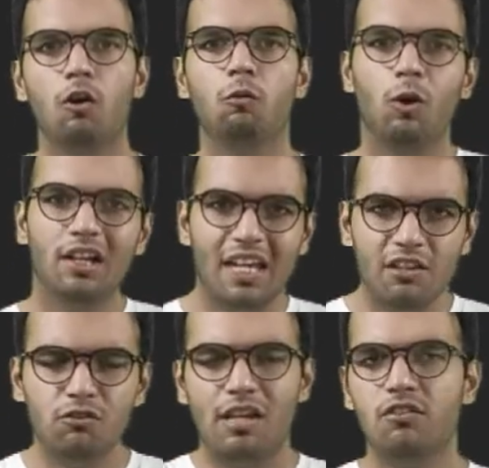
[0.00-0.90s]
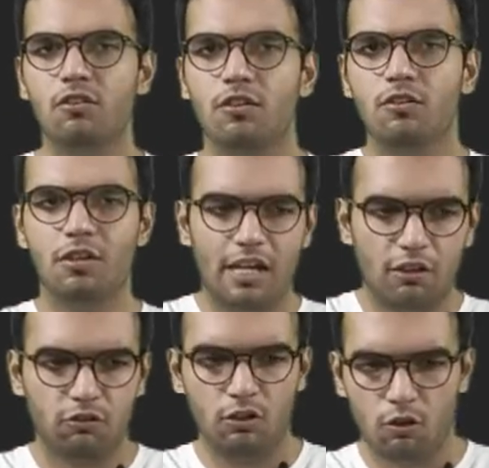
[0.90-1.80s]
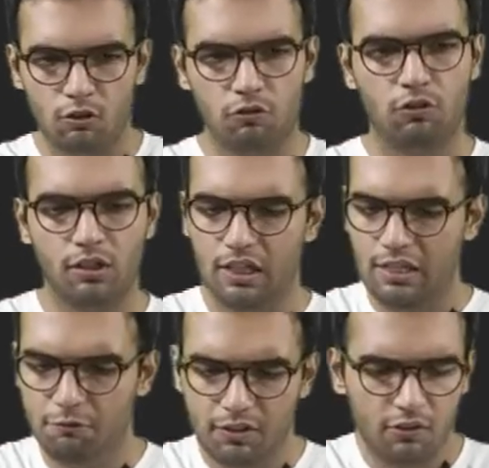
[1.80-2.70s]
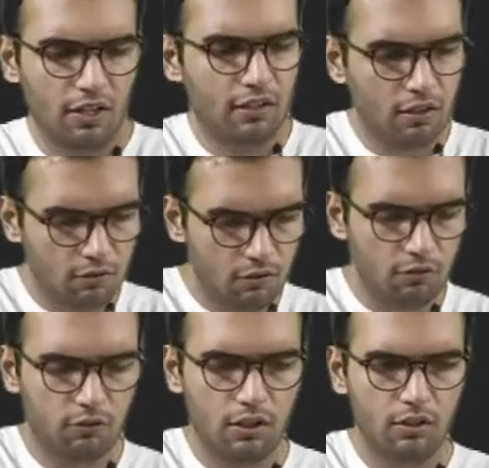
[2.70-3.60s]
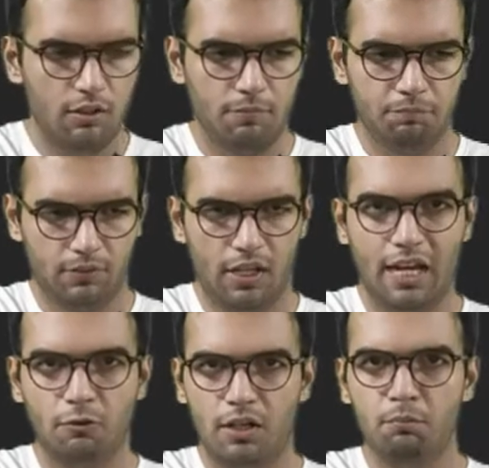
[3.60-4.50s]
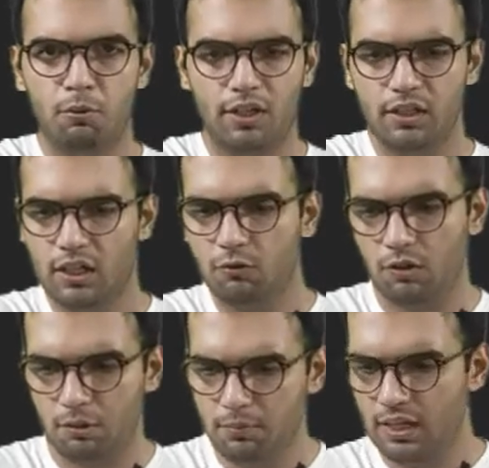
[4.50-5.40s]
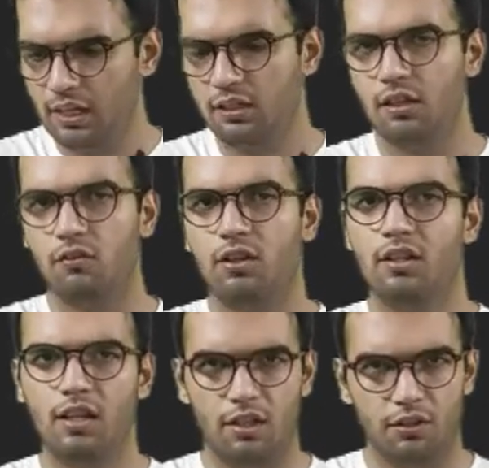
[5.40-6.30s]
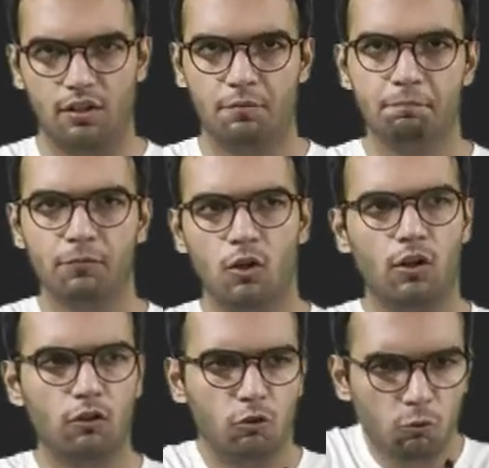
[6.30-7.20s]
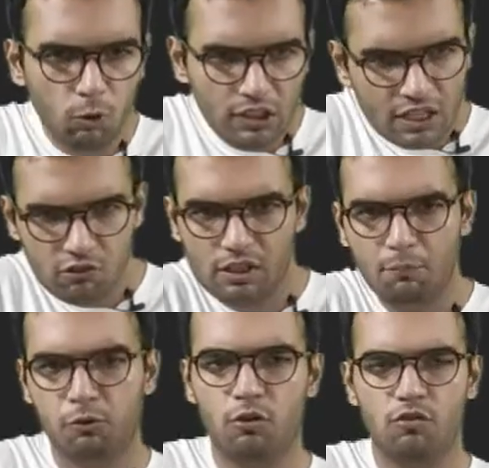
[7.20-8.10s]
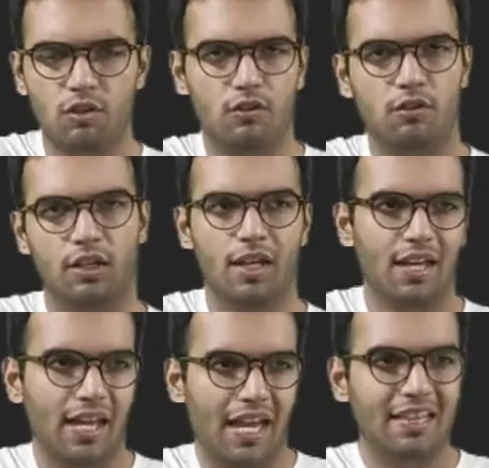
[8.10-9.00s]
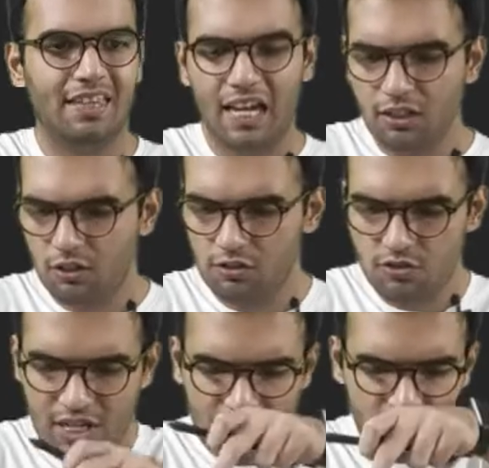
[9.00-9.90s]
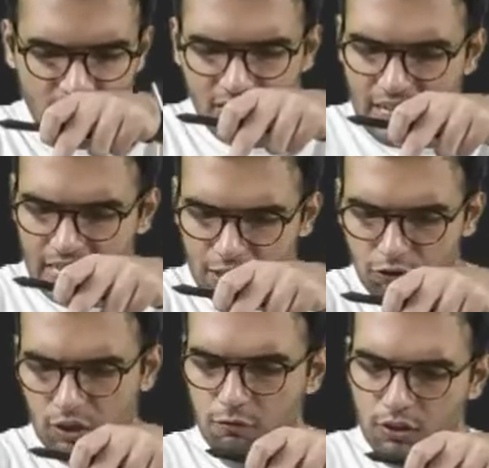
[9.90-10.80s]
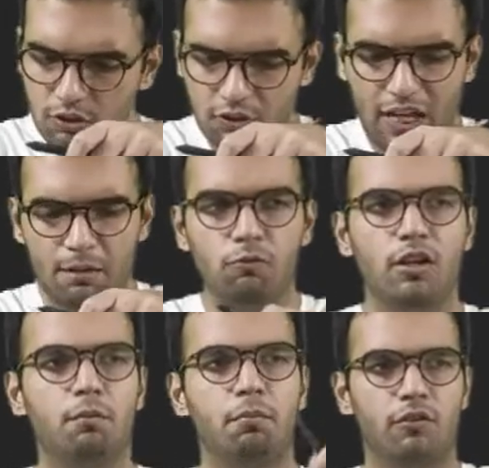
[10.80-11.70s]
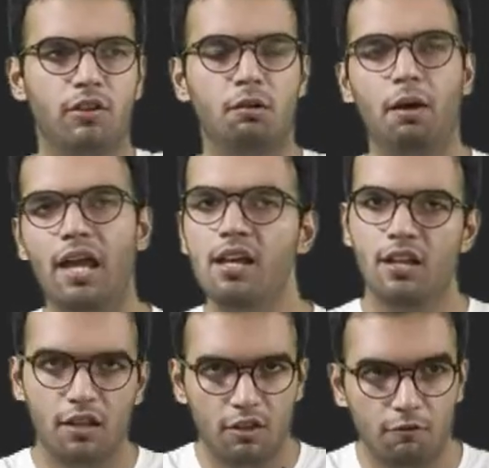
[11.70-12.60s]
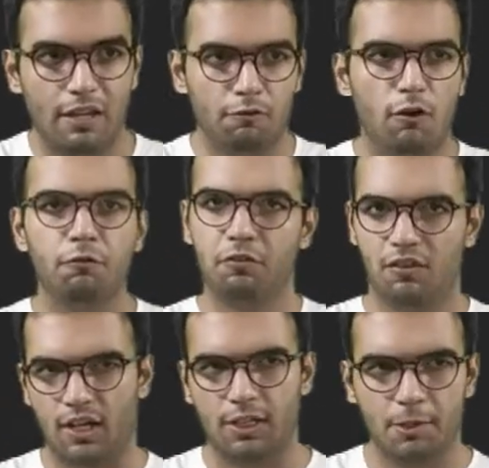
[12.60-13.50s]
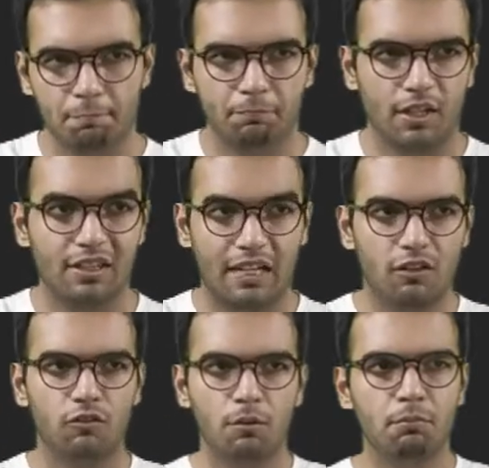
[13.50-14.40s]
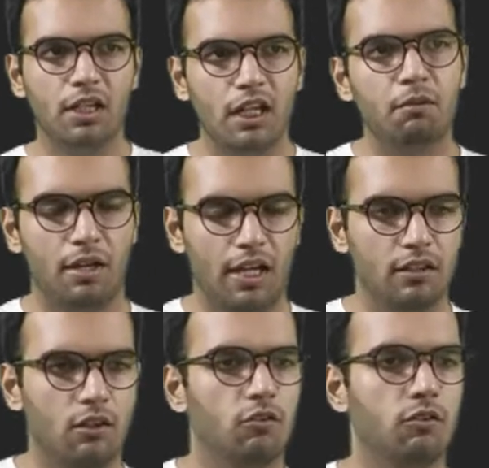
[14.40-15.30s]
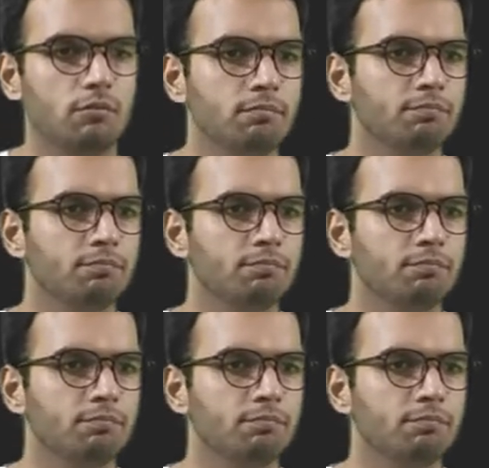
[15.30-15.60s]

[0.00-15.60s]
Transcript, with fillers: Voltage changes its direction constantly. If it is at this instant at one point, it will be at this in the other. Okay, so voltage keeps on changing, and that change in direction with time we represent by wave of sine. That is the meaning behind this.